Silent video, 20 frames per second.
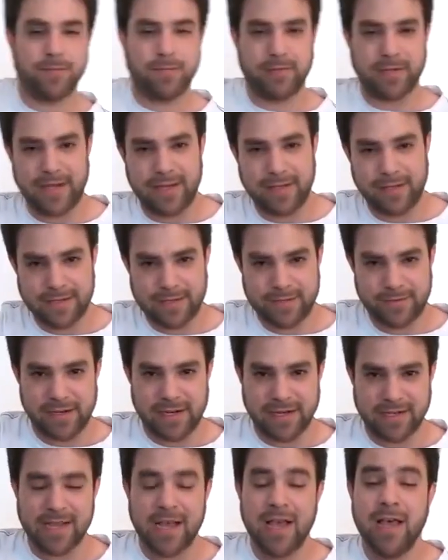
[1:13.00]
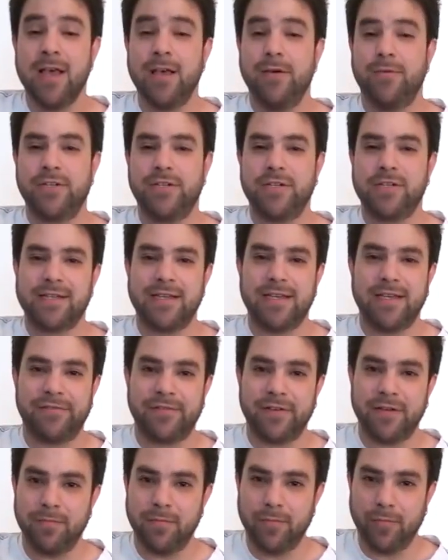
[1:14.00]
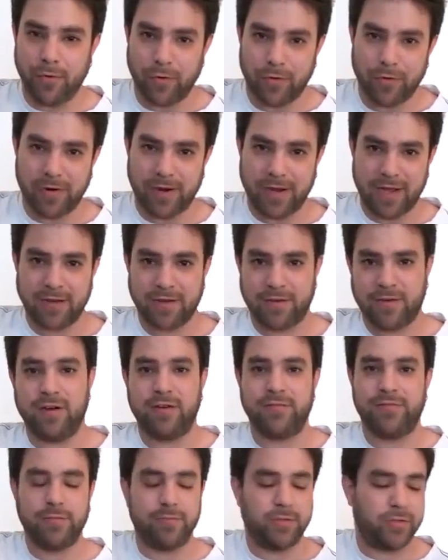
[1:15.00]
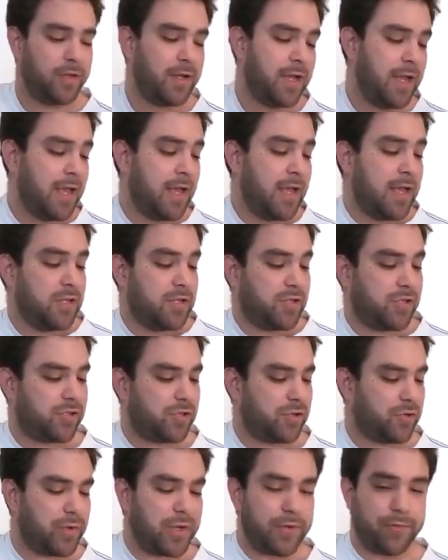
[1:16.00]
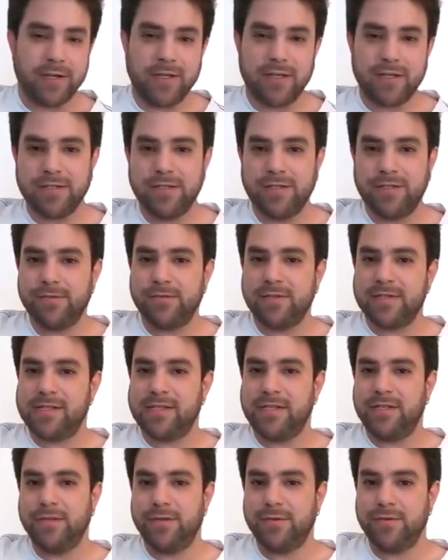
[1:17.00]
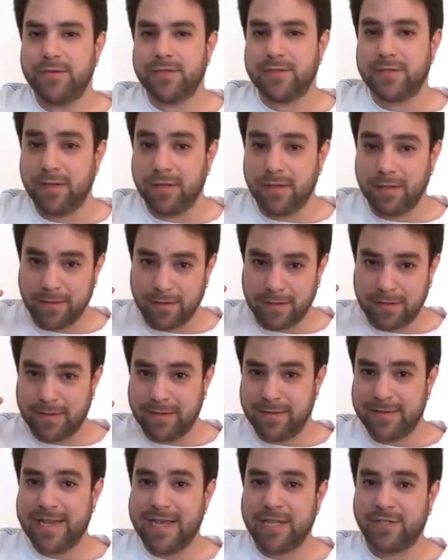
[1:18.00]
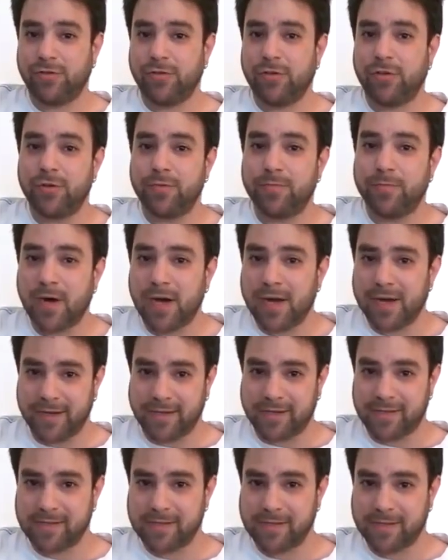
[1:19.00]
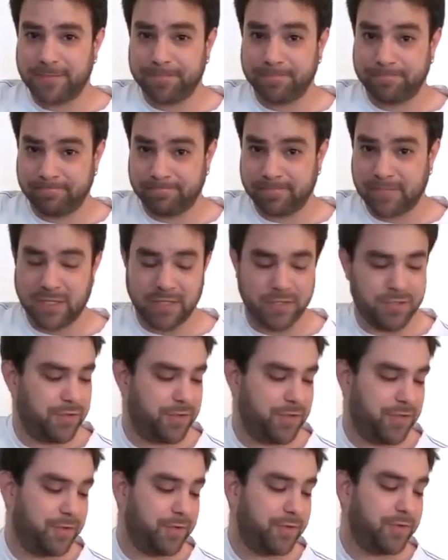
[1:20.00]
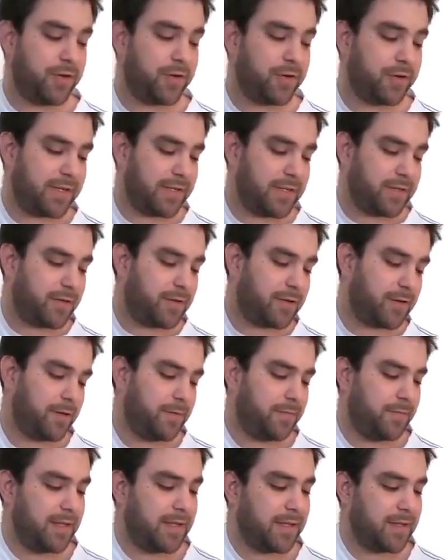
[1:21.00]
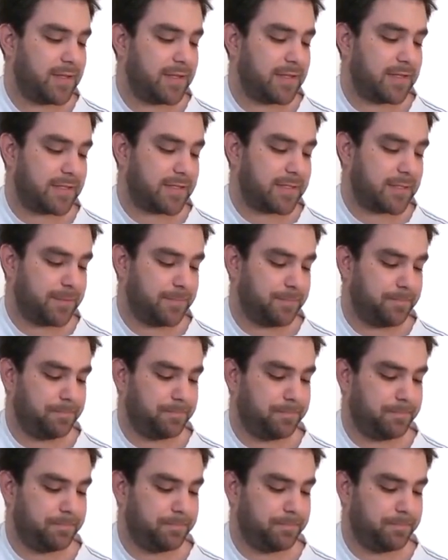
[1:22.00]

to playing the strings, which is even more uncomfortable. So what we're going to do is use natural harmonics to tune our guitar, like this.